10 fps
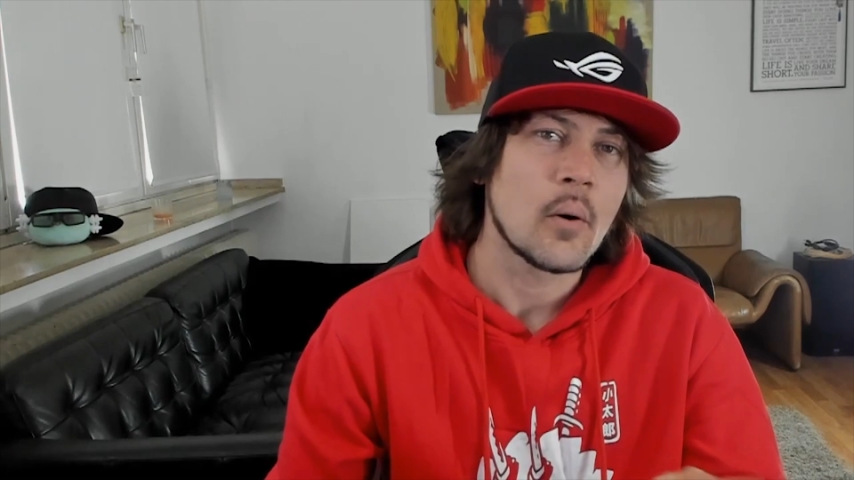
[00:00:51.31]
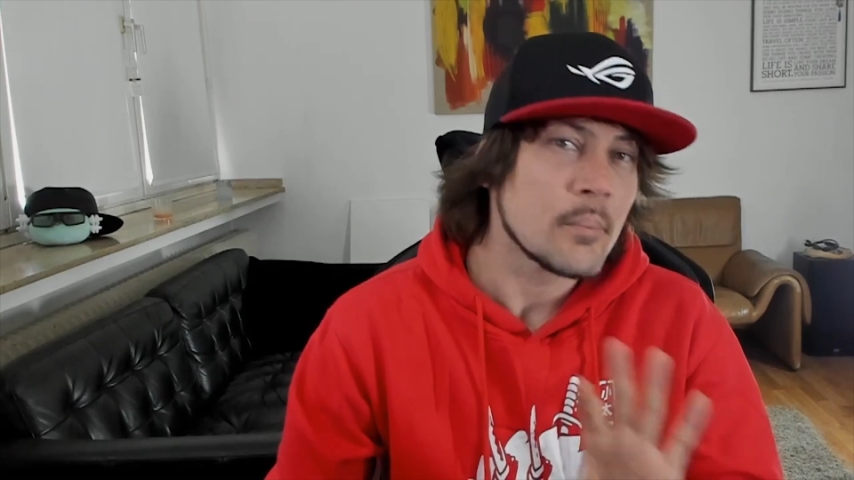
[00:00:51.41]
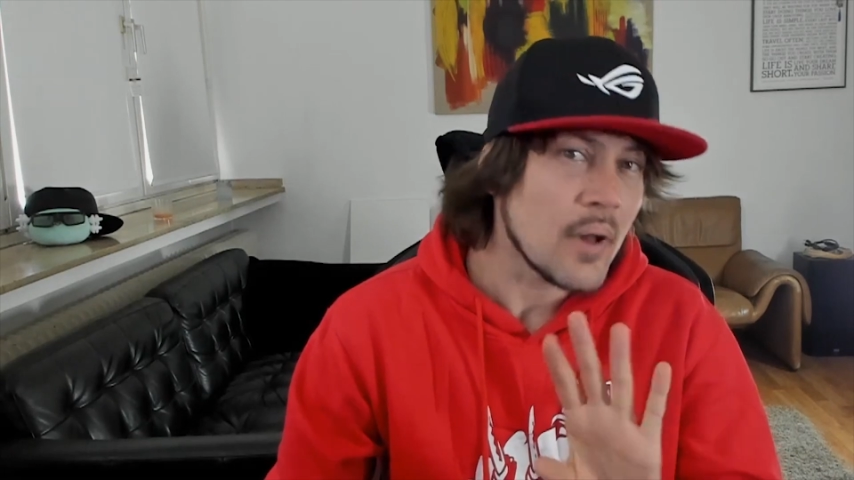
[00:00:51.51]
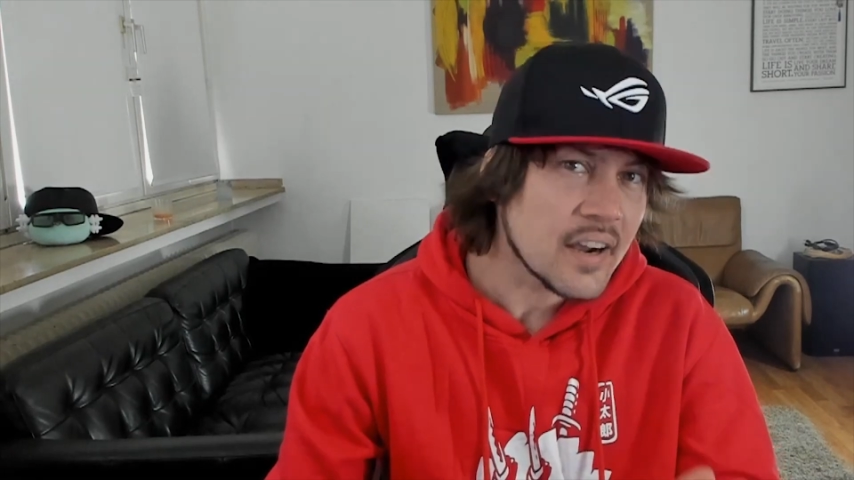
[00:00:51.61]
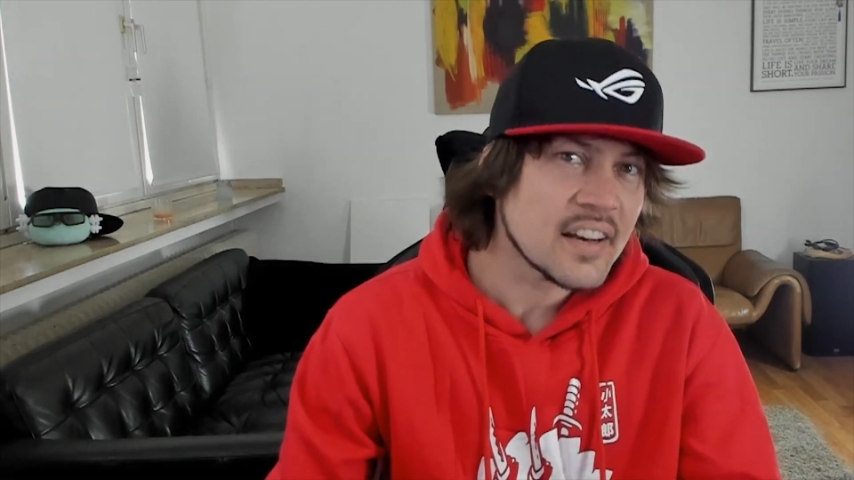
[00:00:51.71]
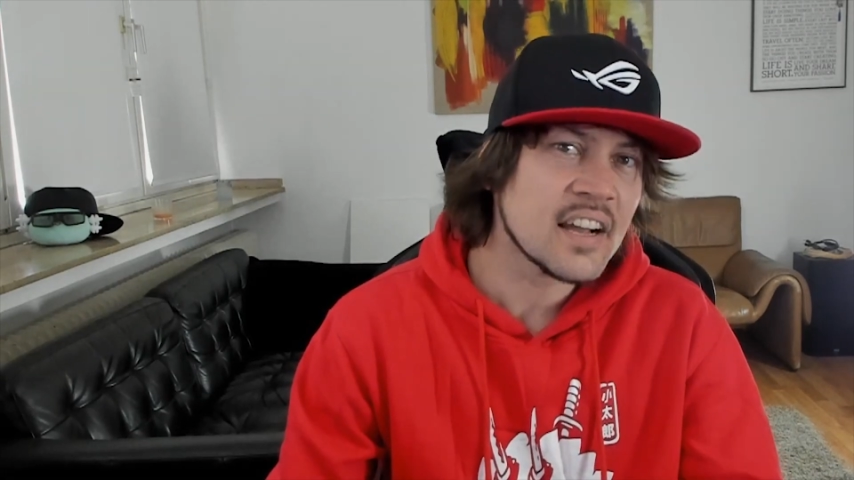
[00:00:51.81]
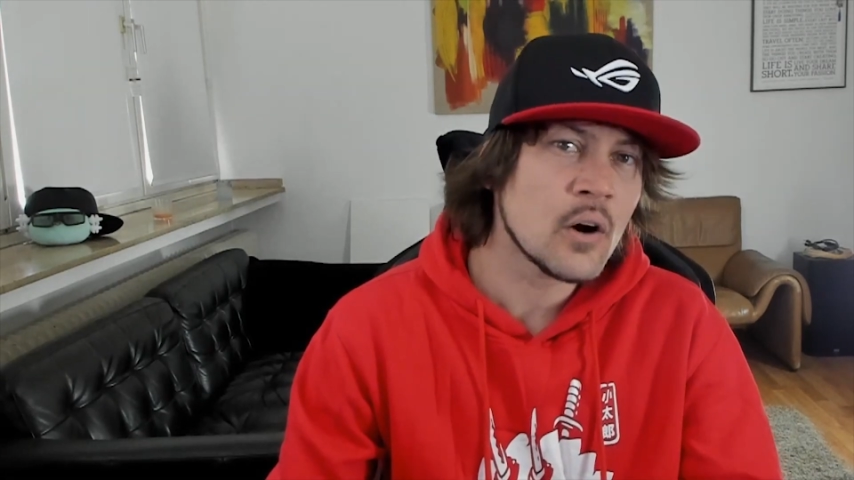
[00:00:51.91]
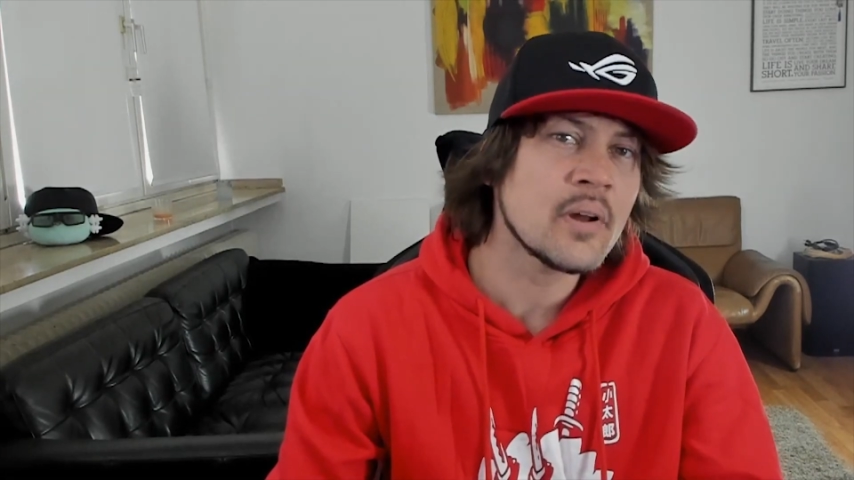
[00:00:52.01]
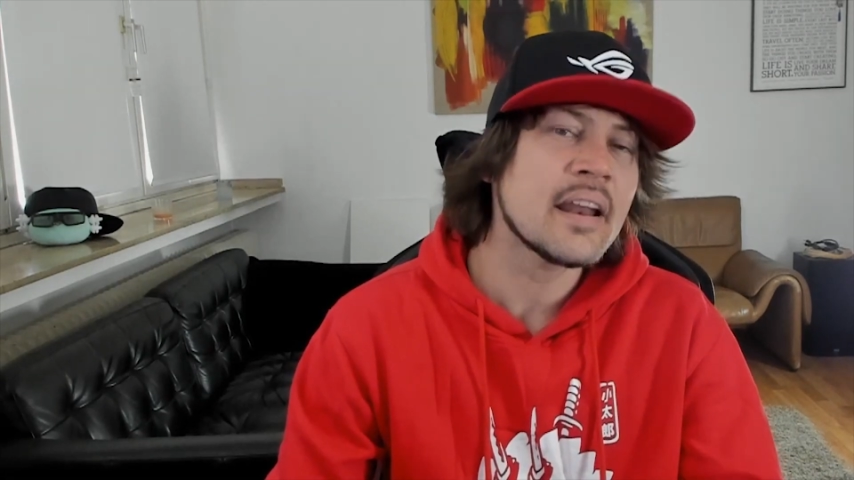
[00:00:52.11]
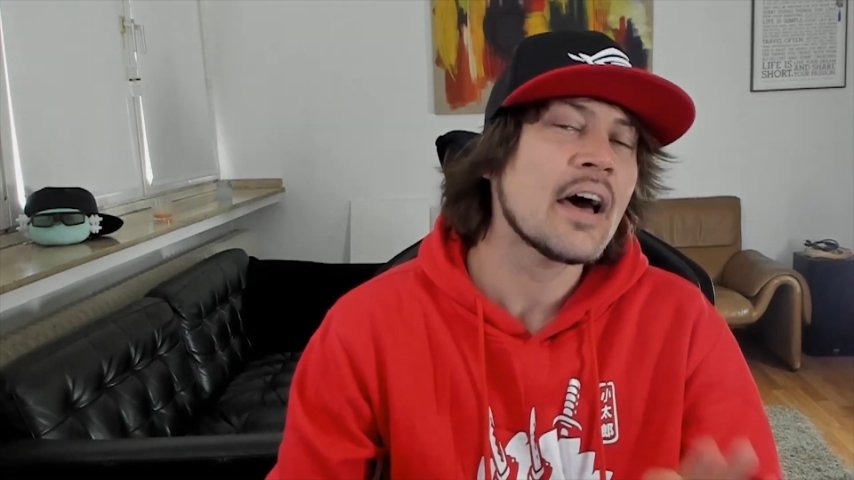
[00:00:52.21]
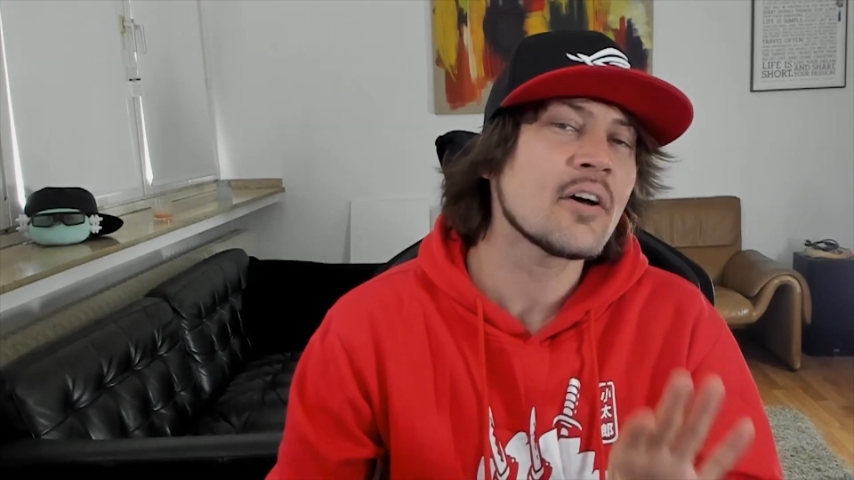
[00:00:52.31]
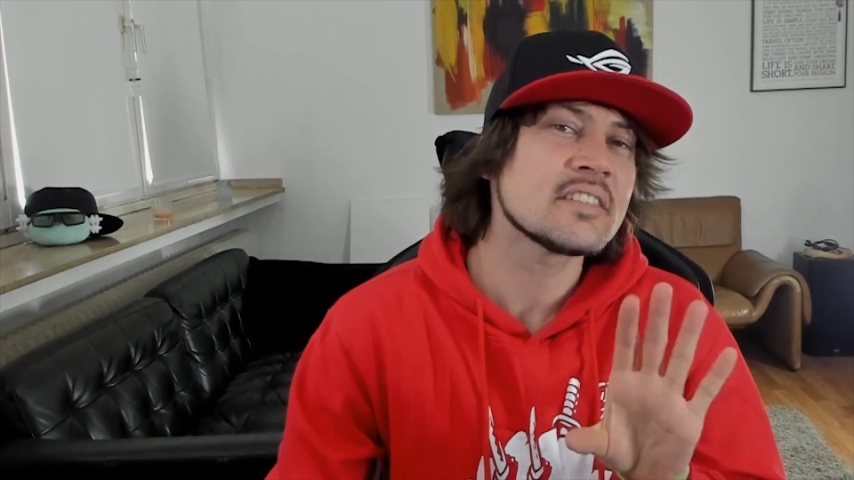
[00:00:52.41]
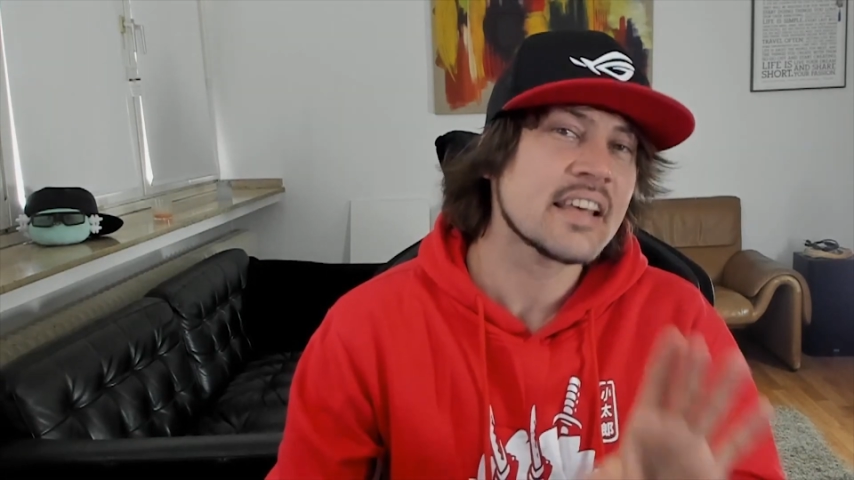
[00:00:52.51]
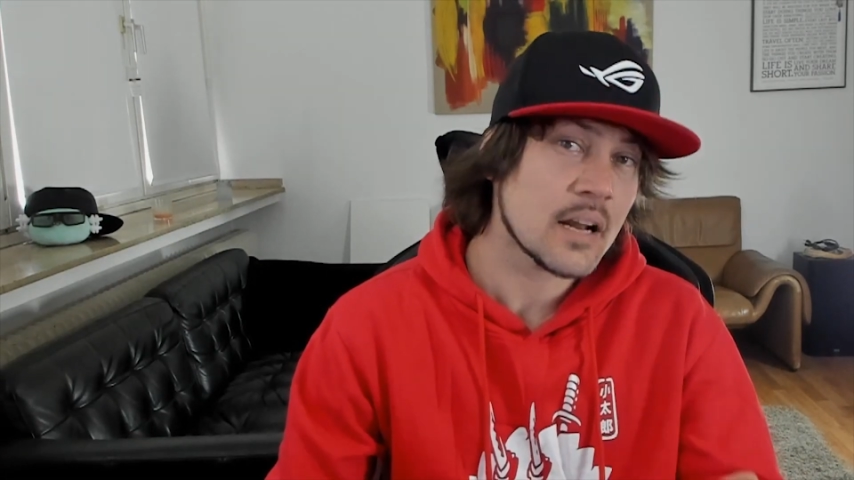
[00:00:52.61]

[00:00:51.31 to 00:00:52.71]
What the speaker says: I'm not going to go into how to set